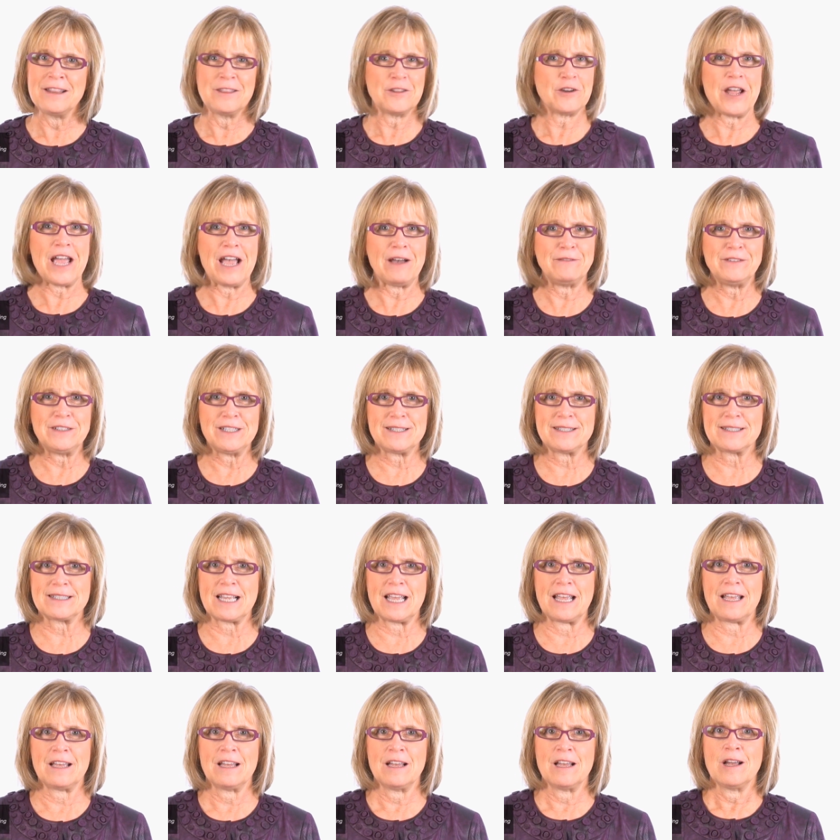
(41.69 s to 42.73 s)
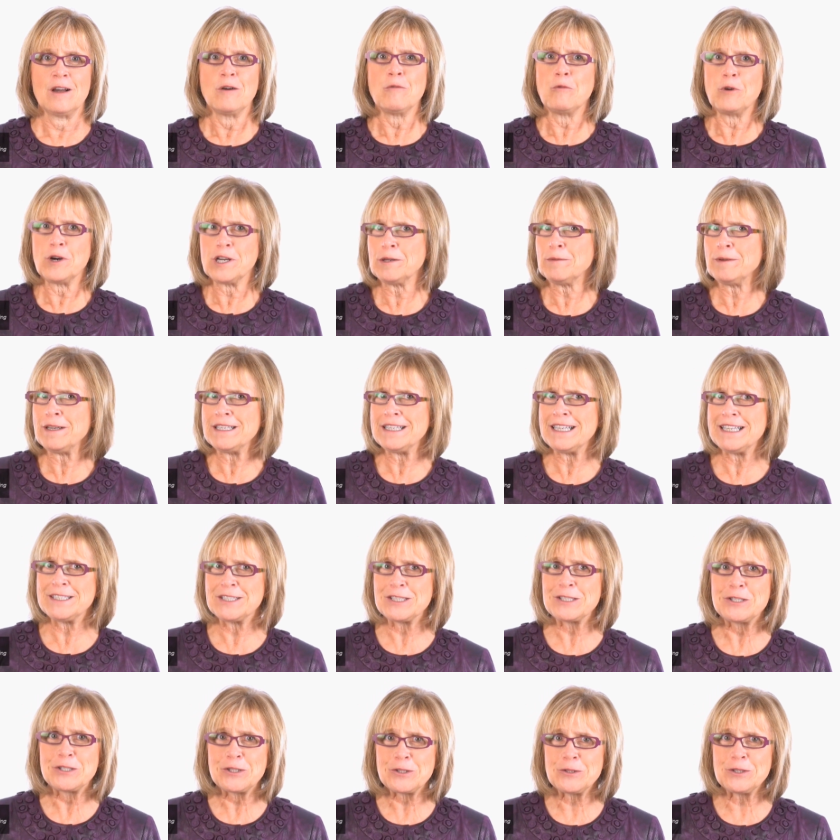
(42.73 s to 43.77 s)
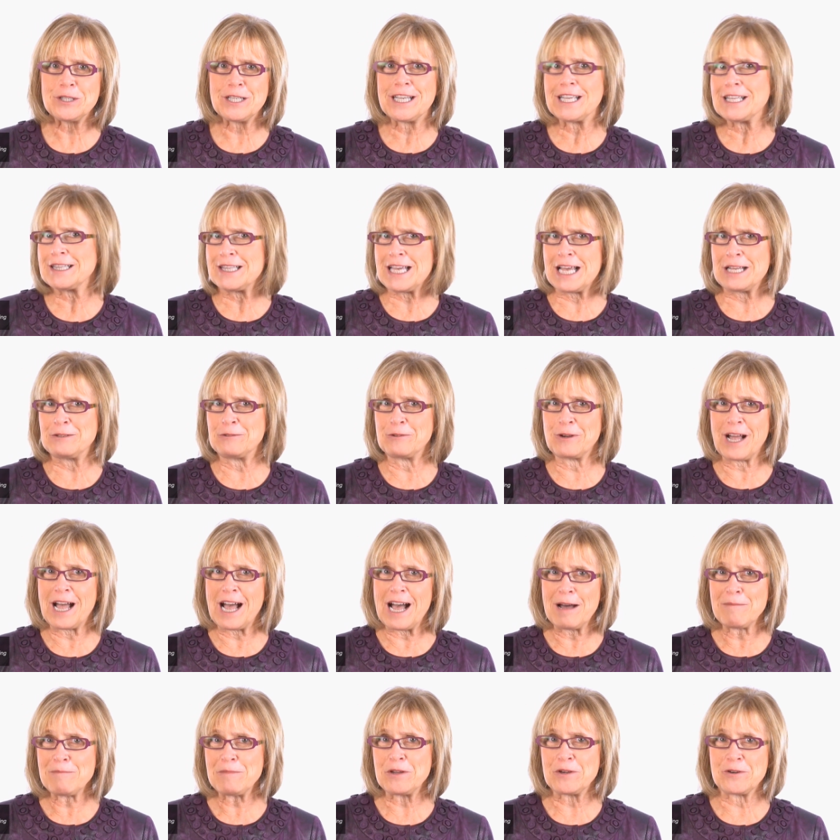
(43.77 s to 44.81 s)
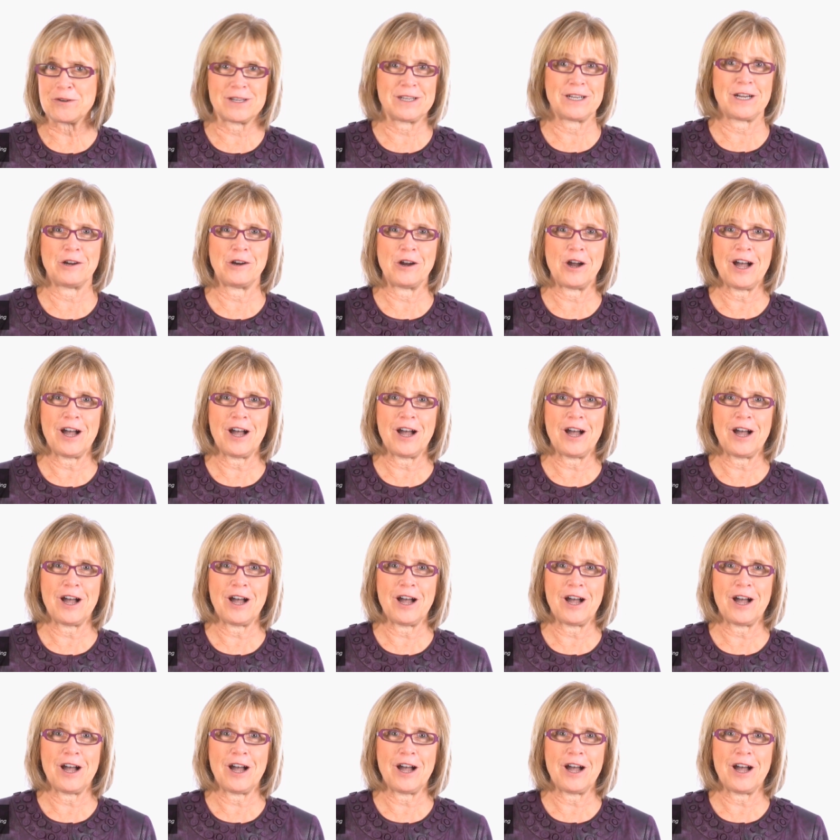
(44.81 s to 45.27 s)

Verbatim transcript: They're having to say, What do we need to do to get that new copier in our